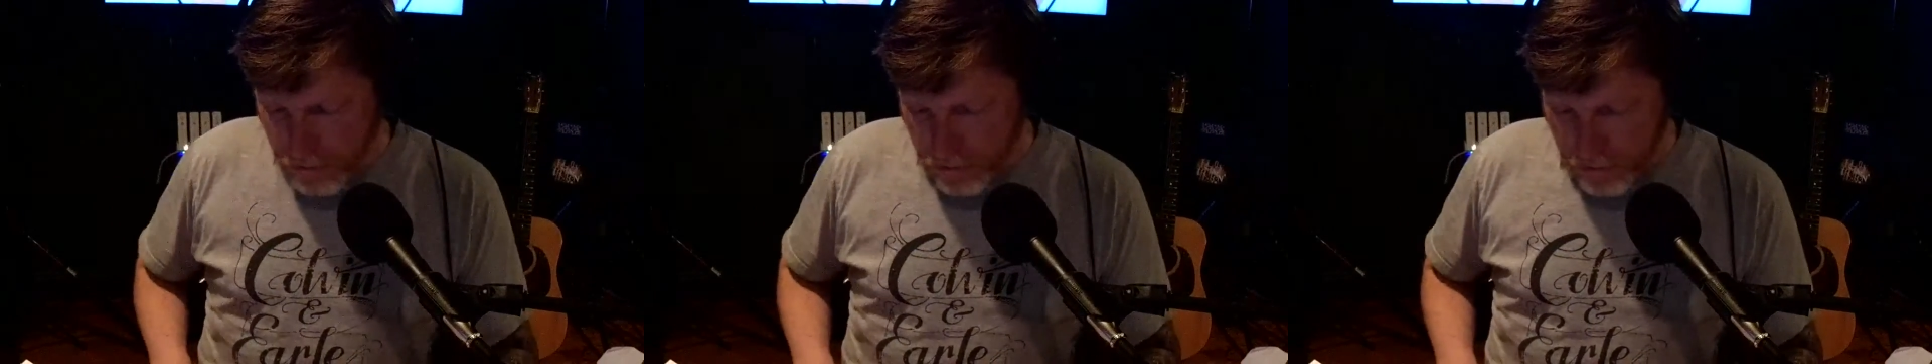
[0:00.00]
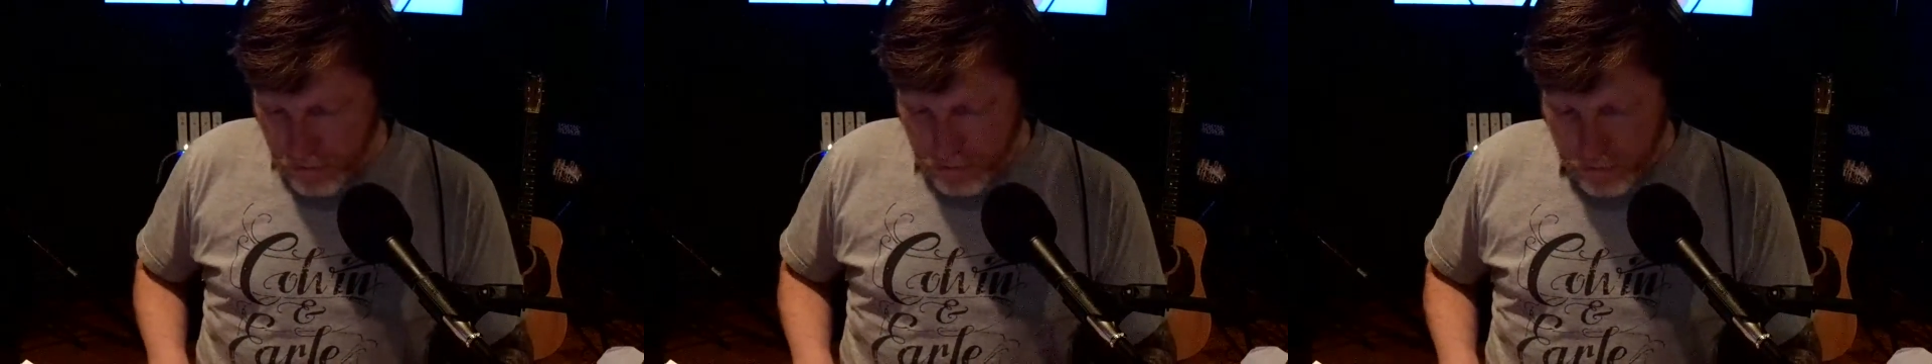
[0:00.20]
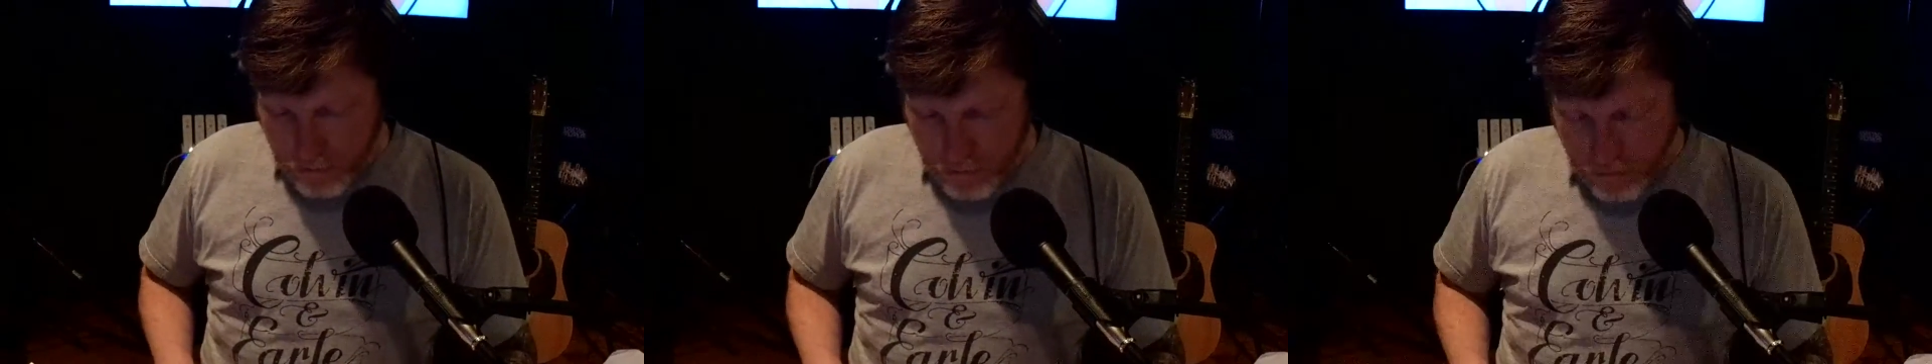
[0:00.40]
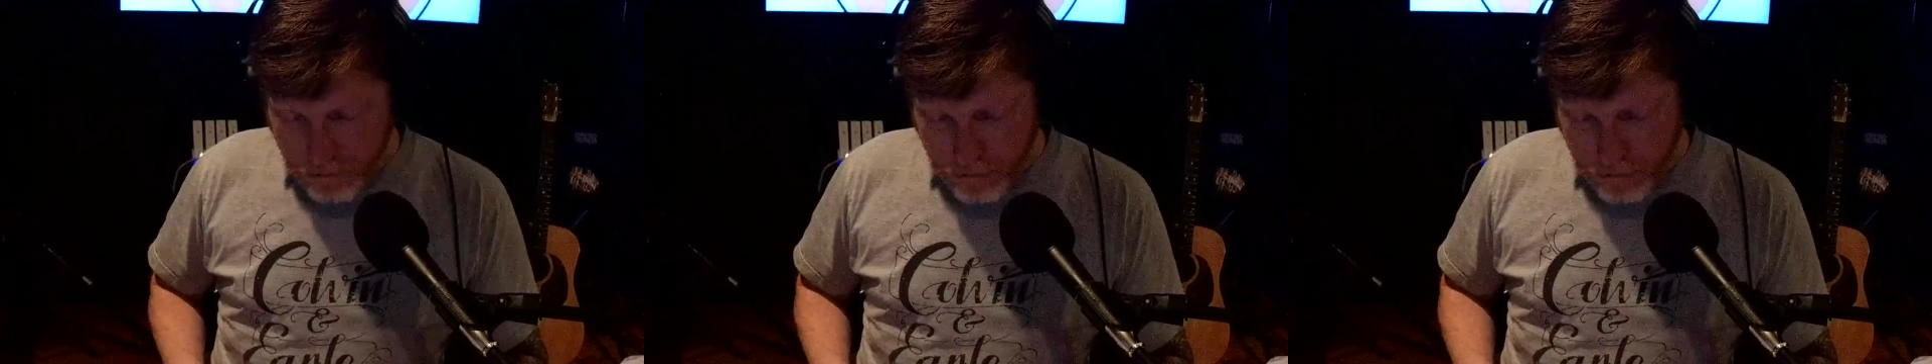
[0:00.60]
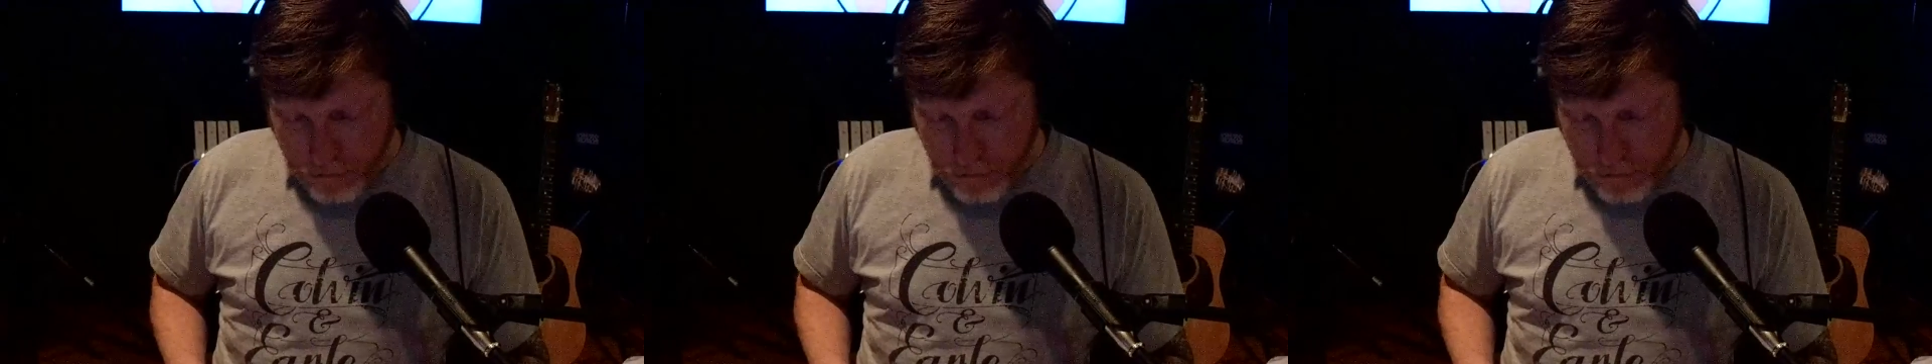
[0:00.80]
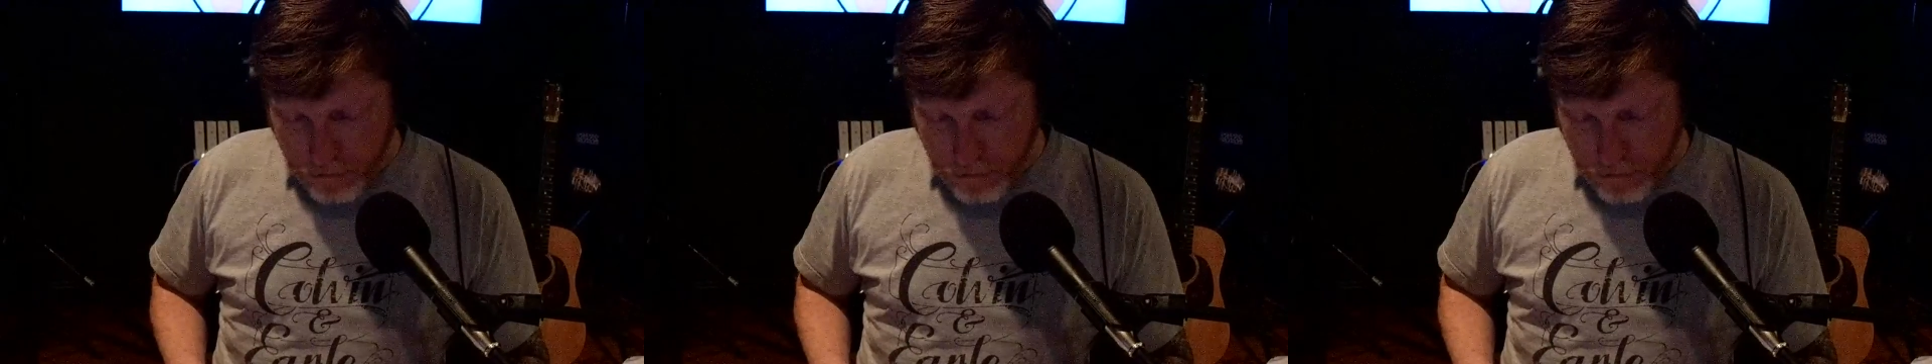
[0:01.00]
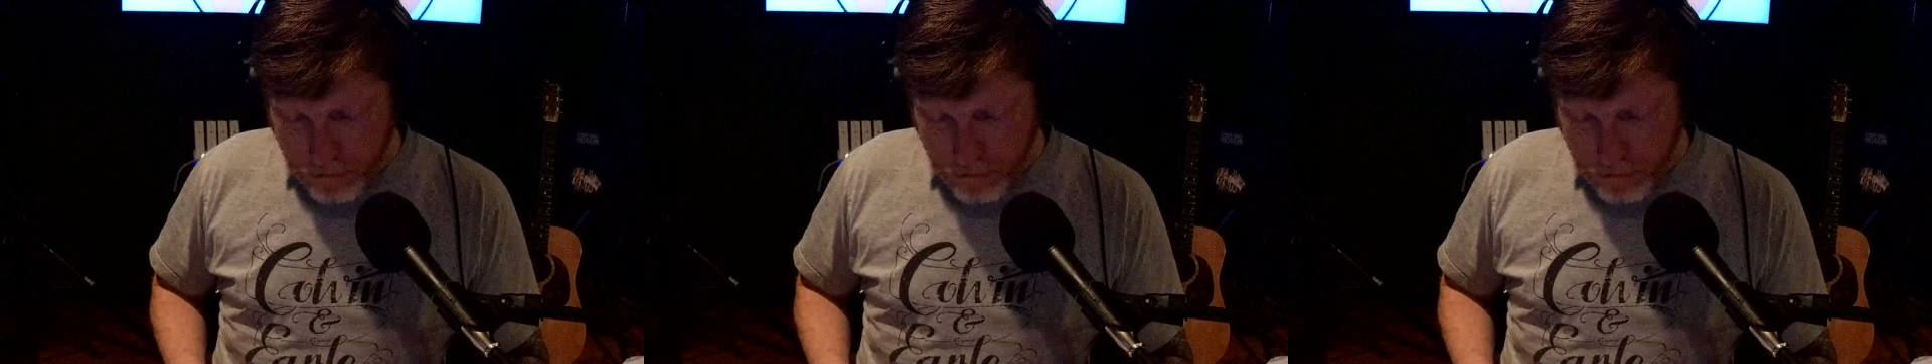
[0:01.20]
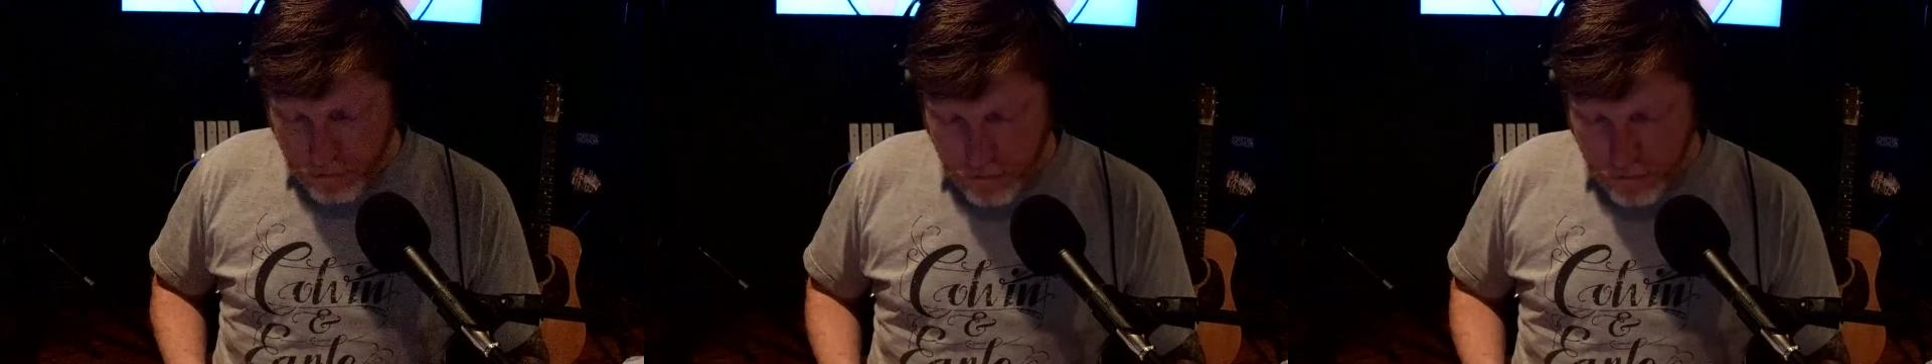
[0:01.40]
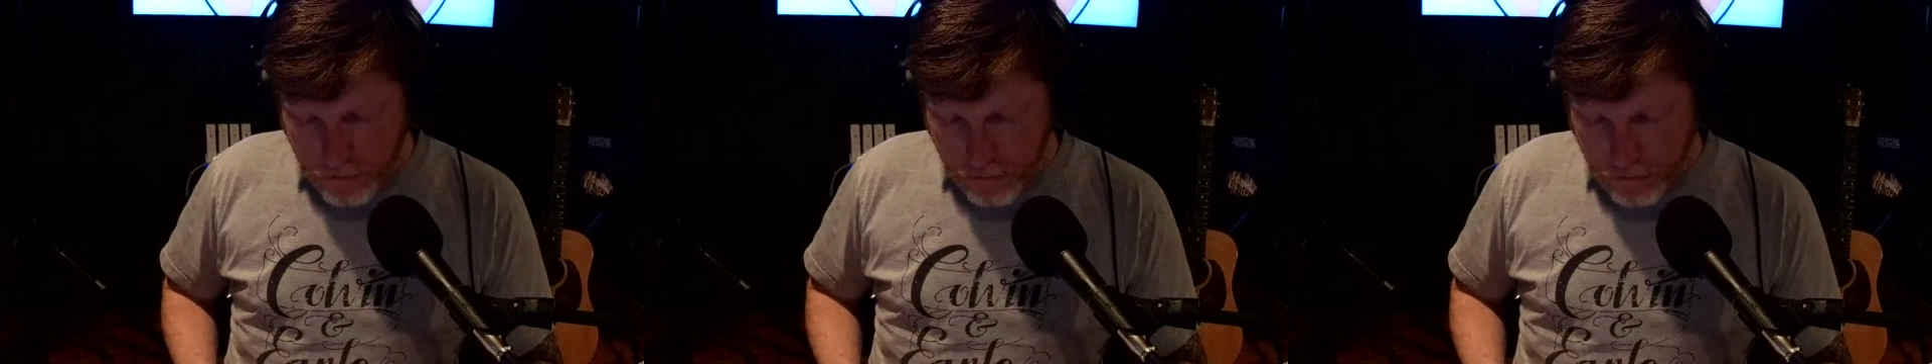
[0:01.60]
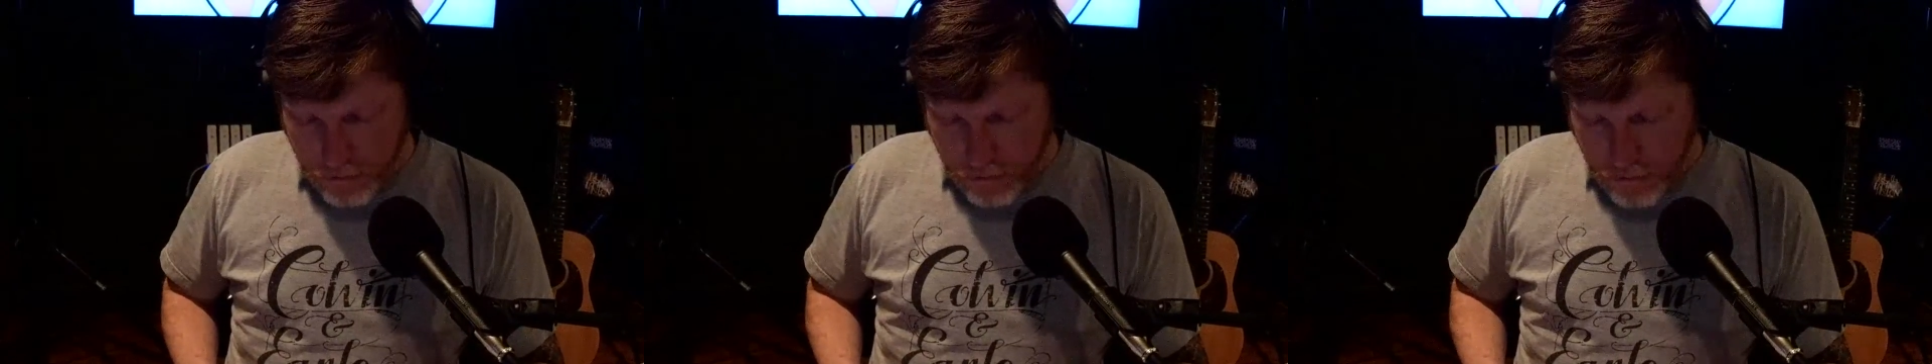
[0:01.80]
for you? Where just
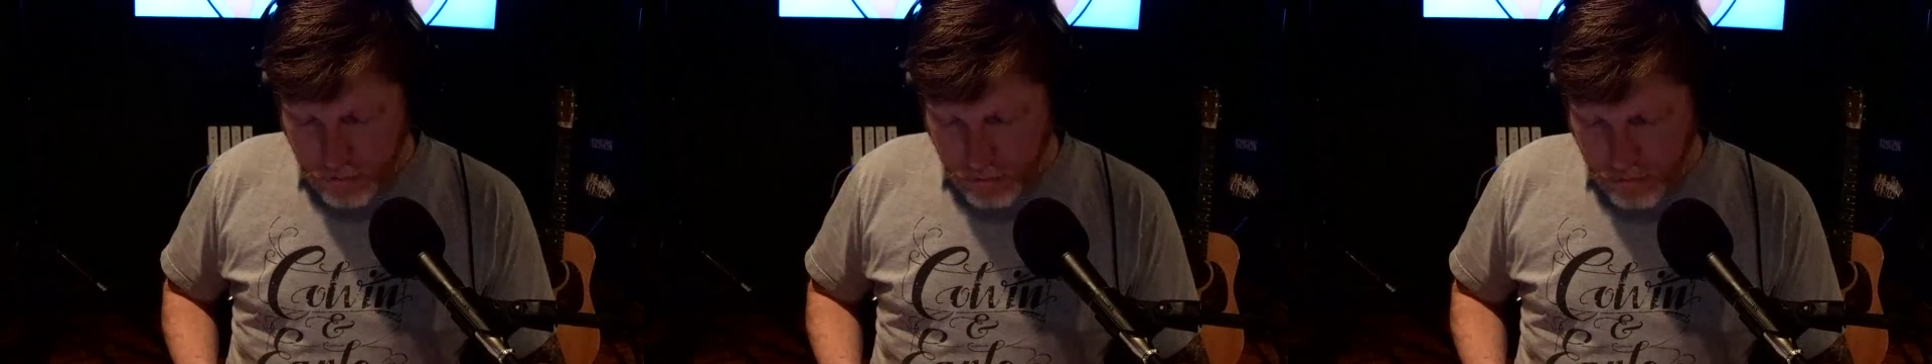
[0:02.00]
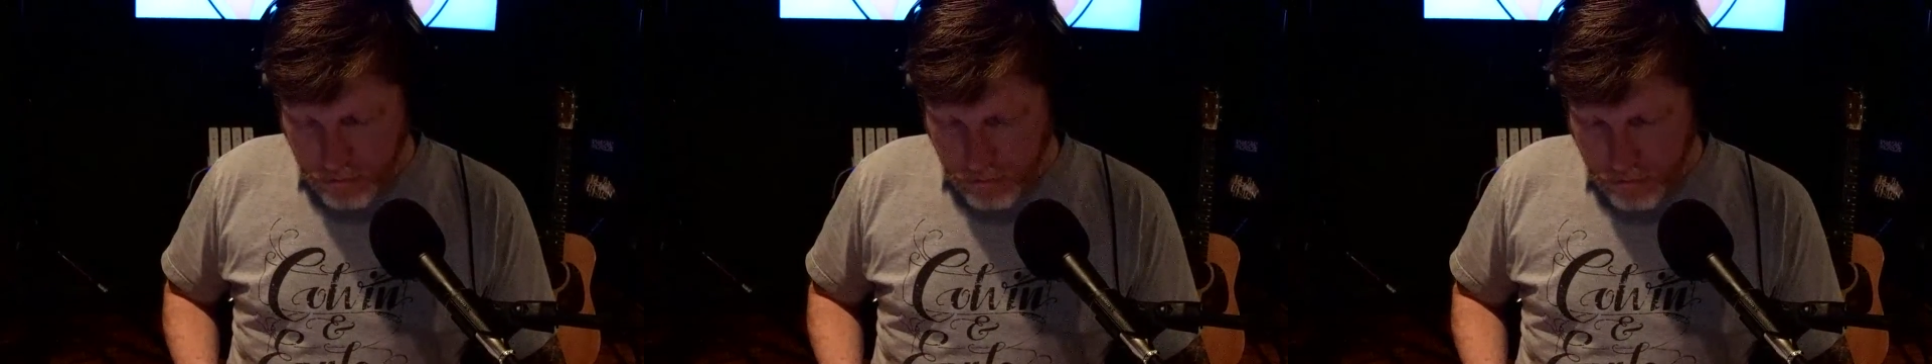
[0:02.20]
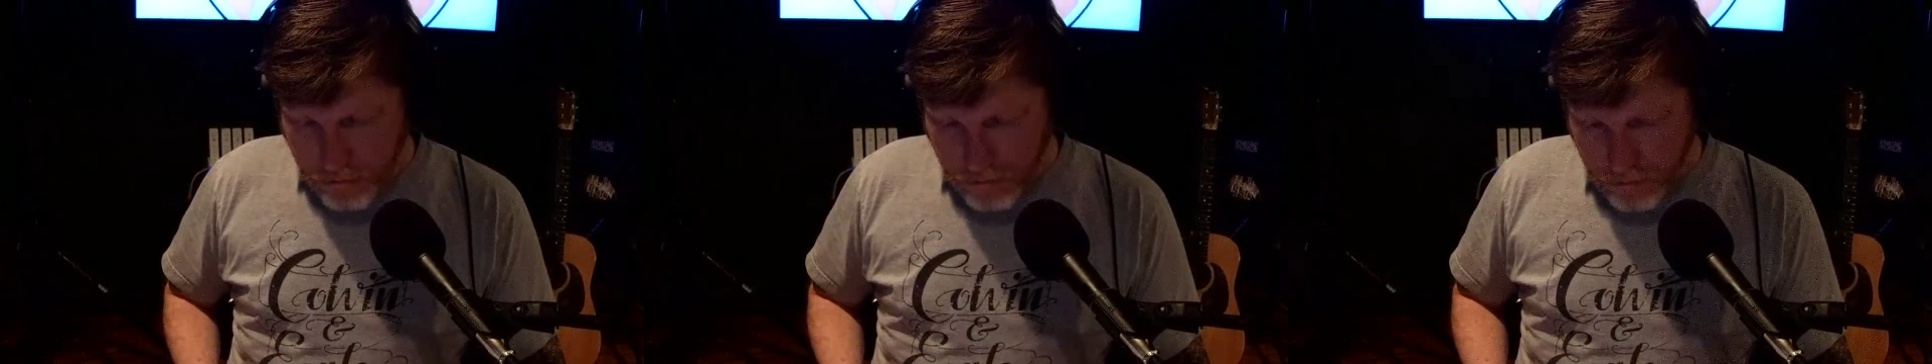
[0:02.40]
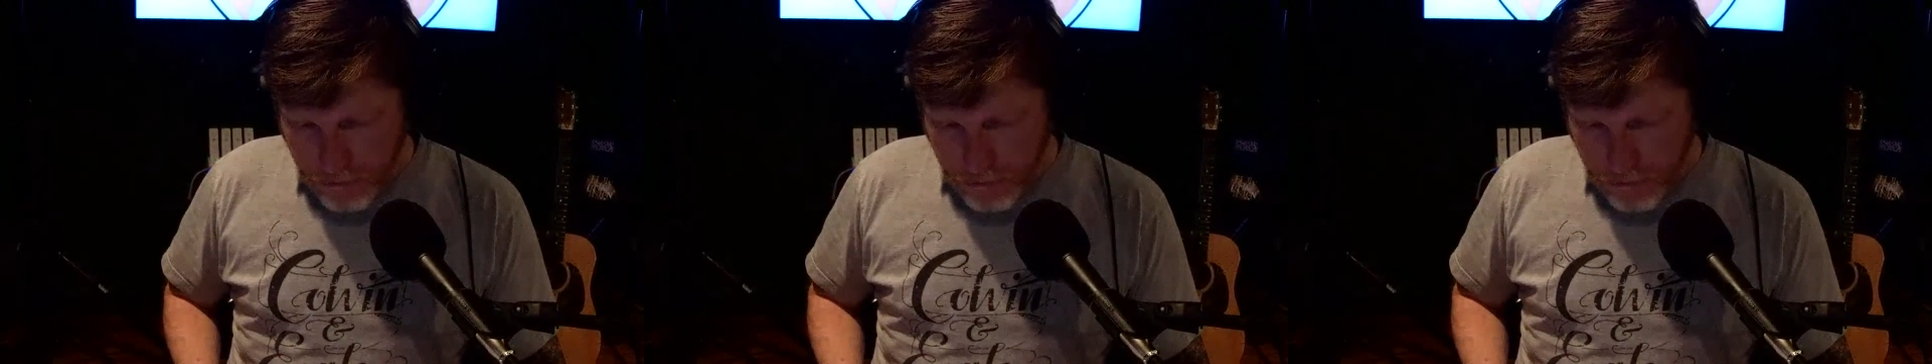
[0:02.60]
an average.